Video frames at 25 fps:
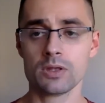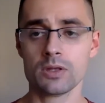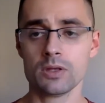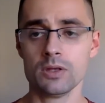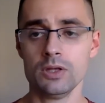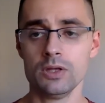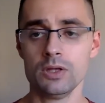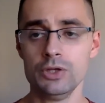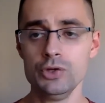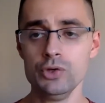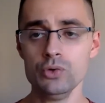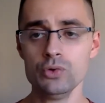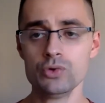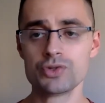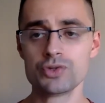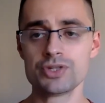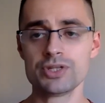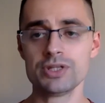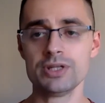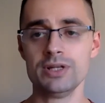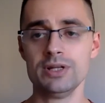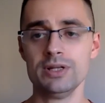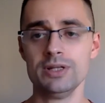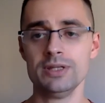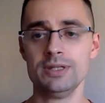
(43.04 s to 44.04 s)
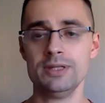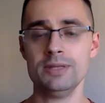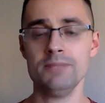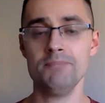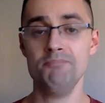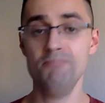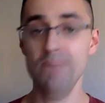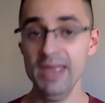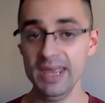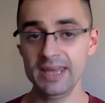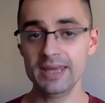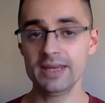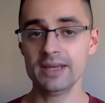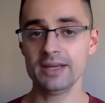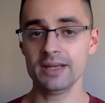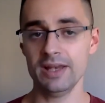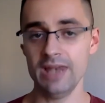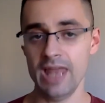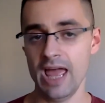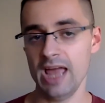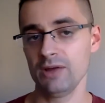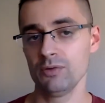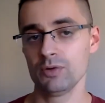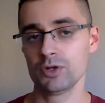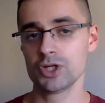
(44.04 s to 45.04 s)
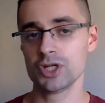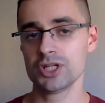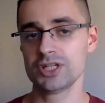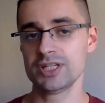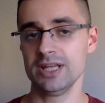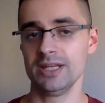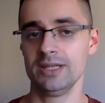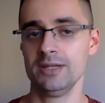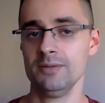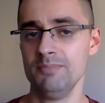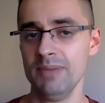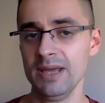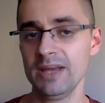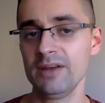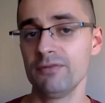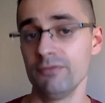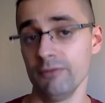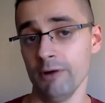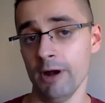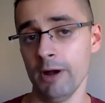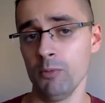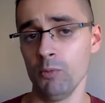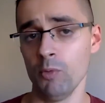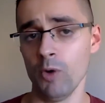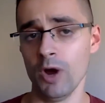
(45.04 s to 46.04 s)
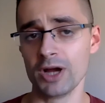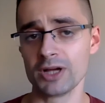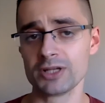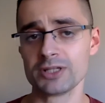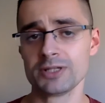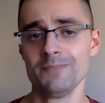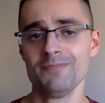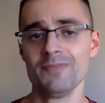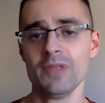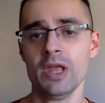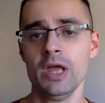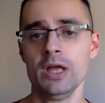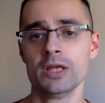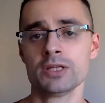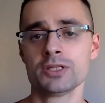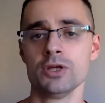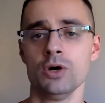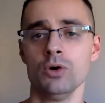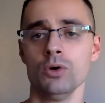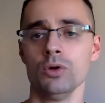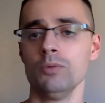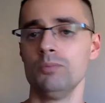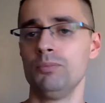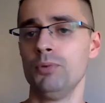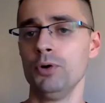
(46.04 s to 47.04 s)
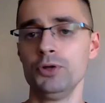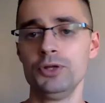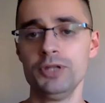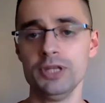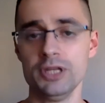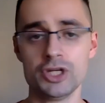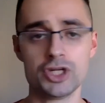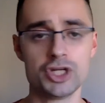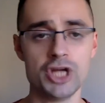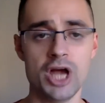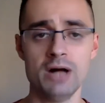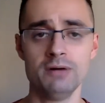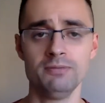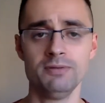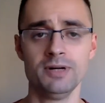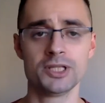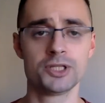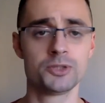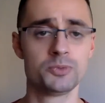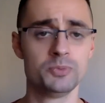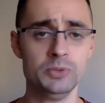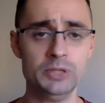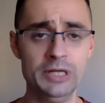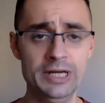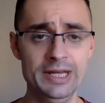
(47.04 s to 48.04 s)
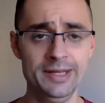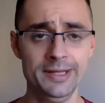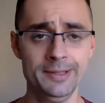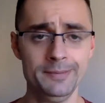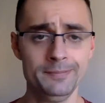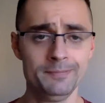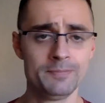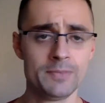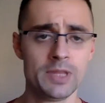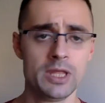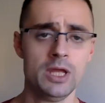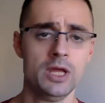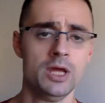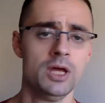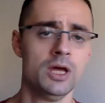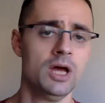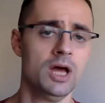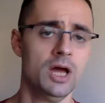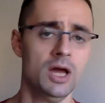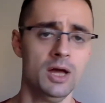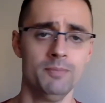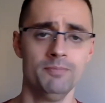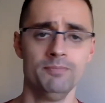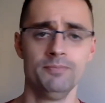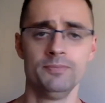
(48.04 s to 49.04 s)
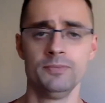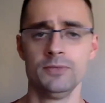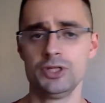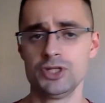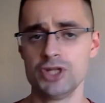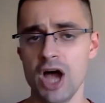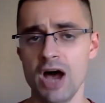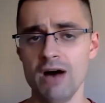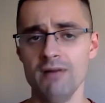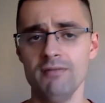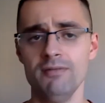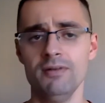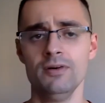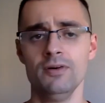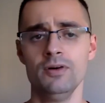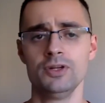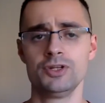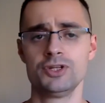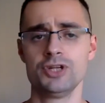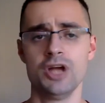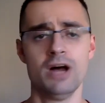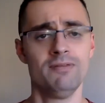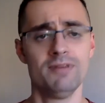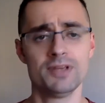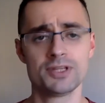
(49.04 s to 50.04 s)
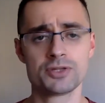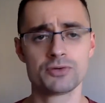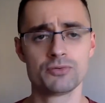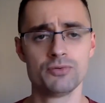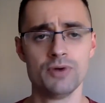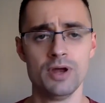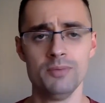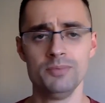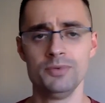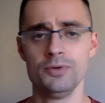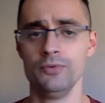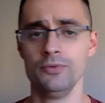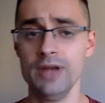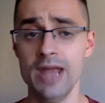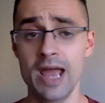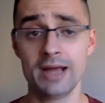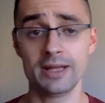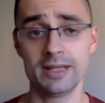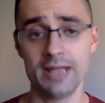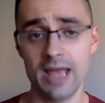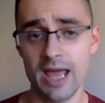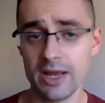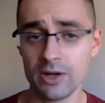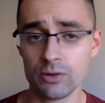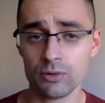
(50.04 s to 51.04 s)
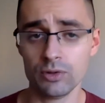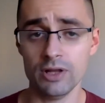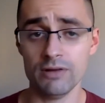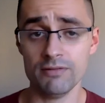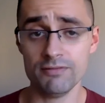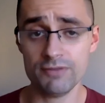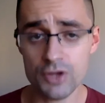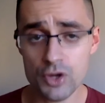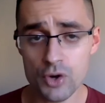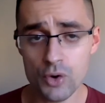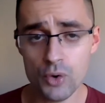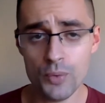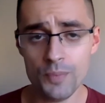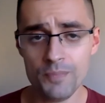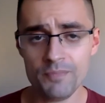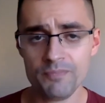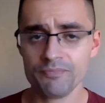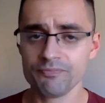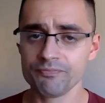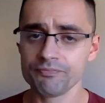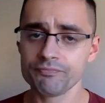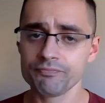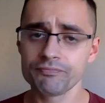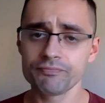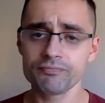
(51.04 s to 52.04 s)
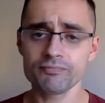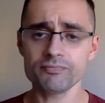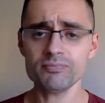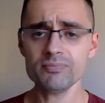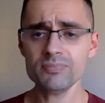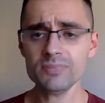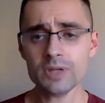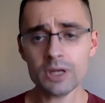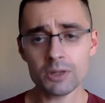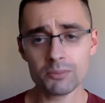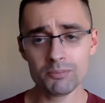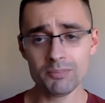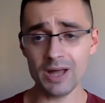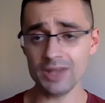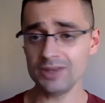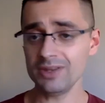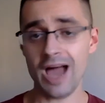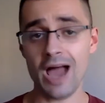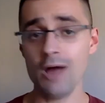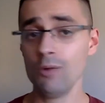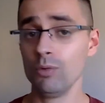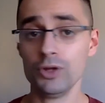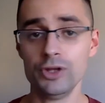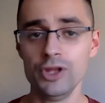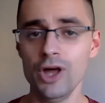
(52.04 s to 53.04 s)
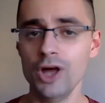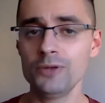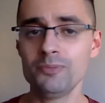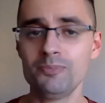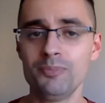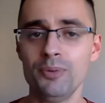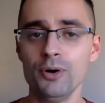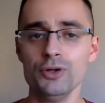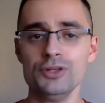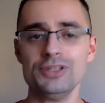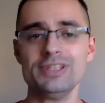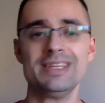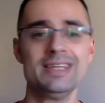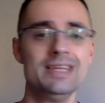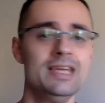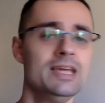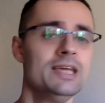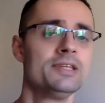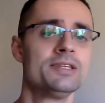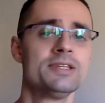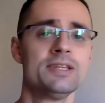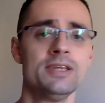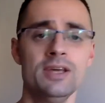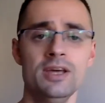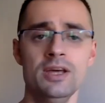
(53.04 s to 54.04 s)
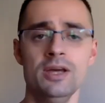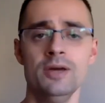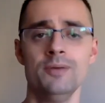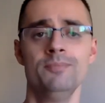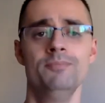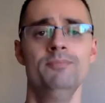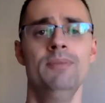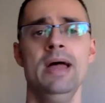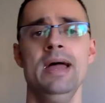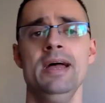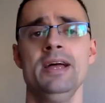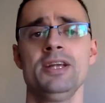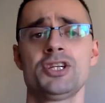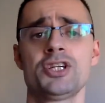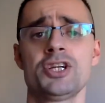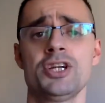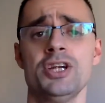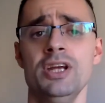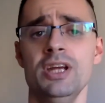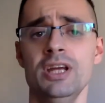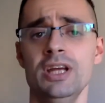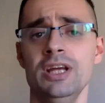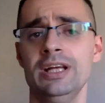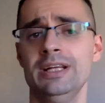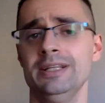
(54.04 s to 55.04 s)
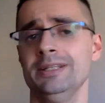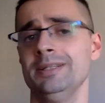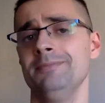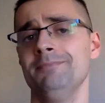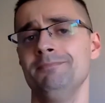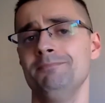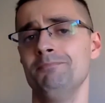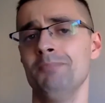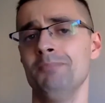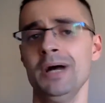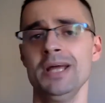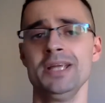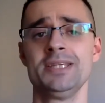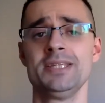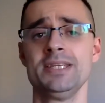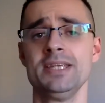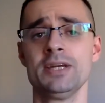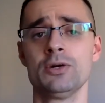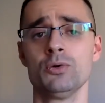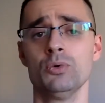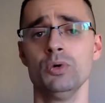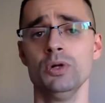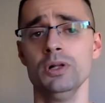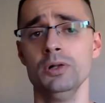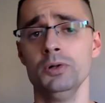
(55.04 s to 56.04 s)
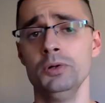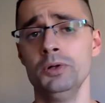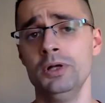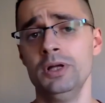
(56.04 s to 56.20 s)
use the big languages and the big frameworks. So put in Java, Spring, JavaScript, React, Angular, Vue, but I would not put Git, Bash, MySQL,